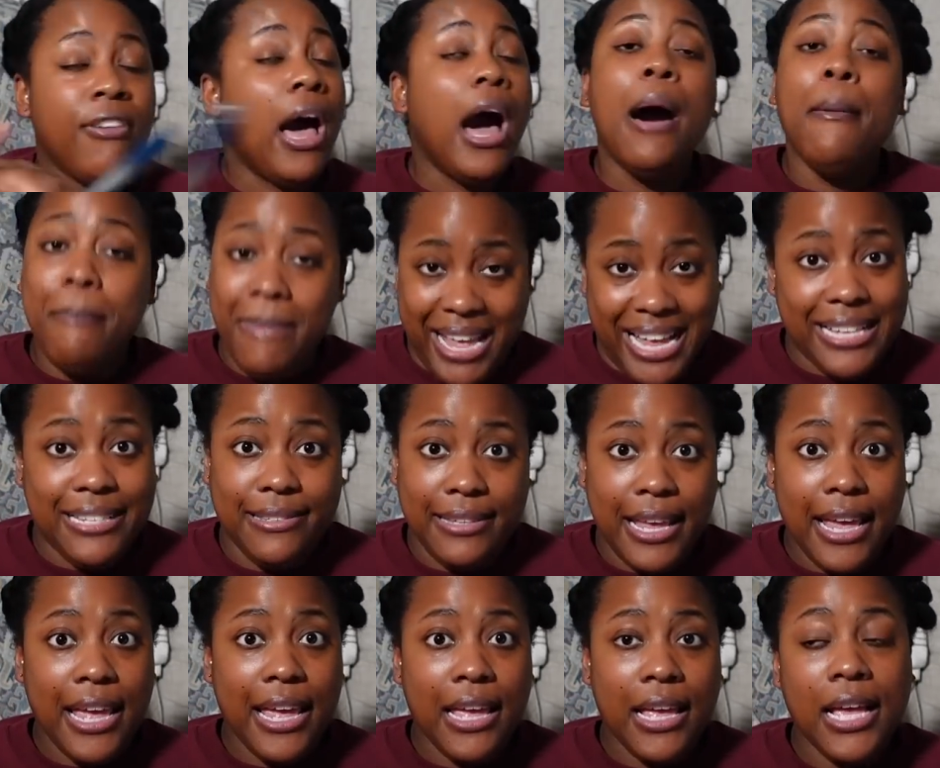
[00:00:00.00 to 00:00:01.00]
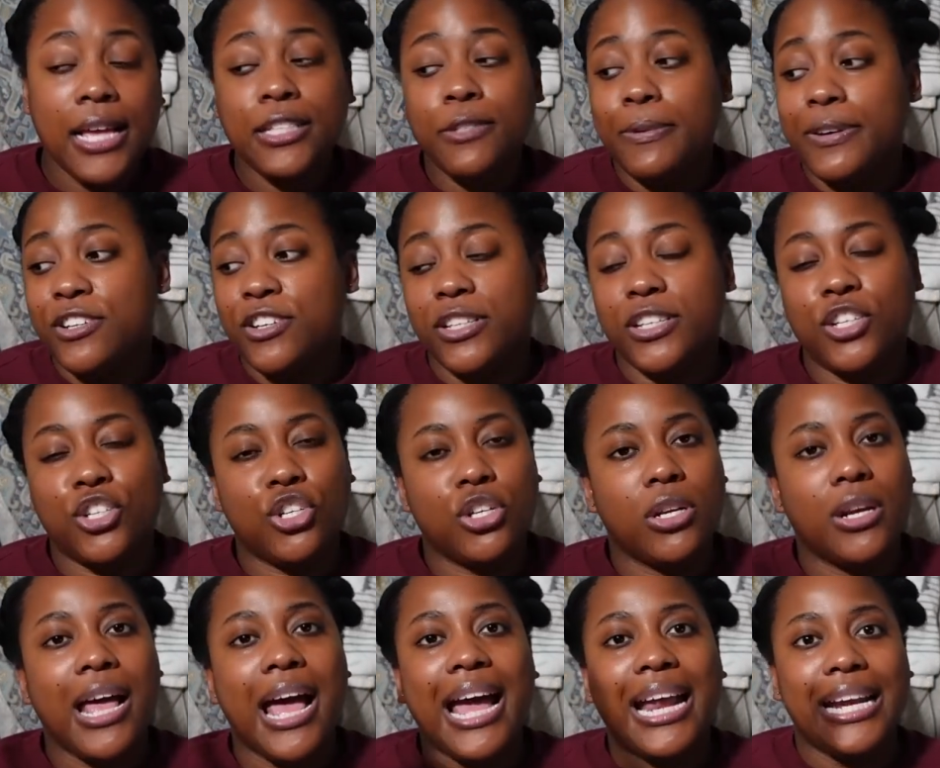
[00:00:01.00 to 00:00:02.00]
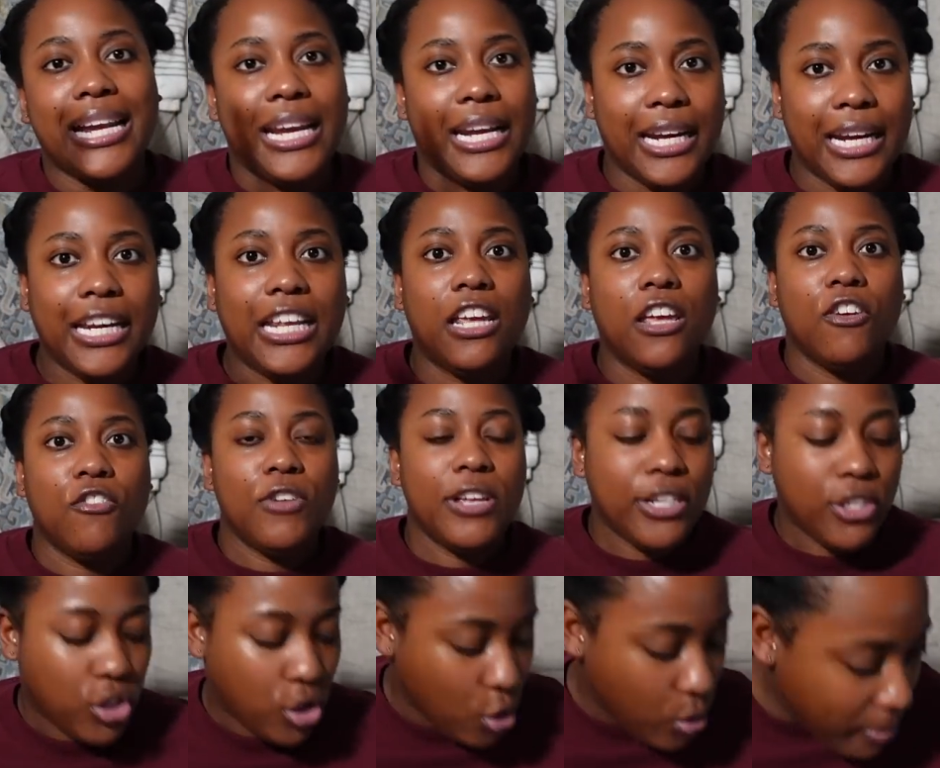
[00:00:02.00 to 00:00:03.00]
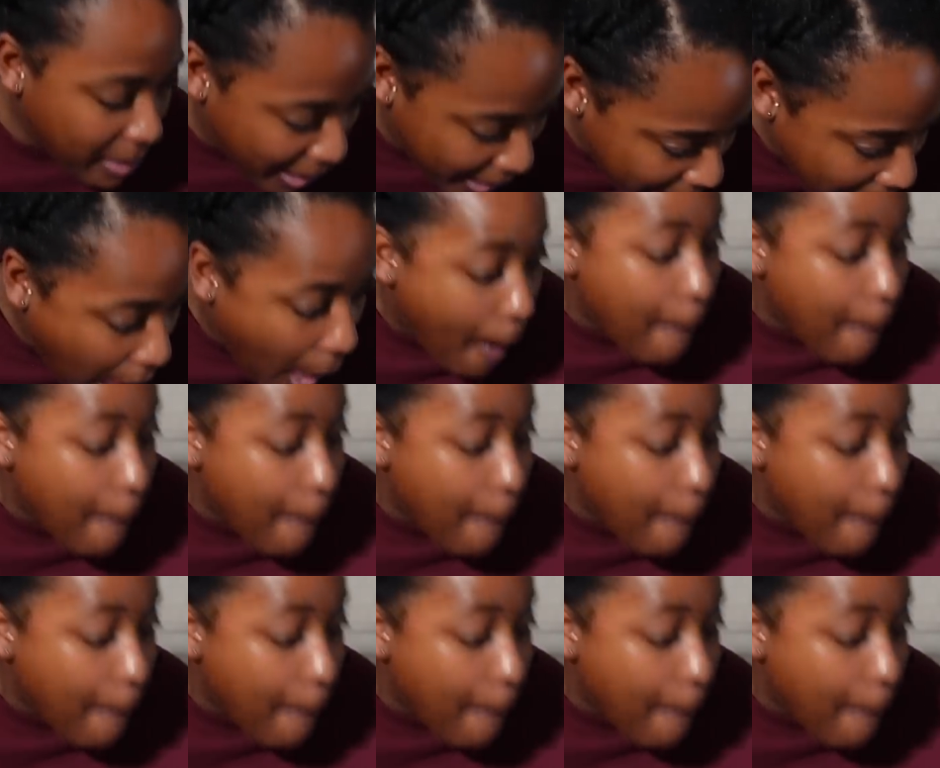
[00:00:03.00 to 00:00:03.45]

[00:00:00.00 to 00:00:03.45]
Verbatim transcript: Amazing. Special edition. I need it. Give it to me.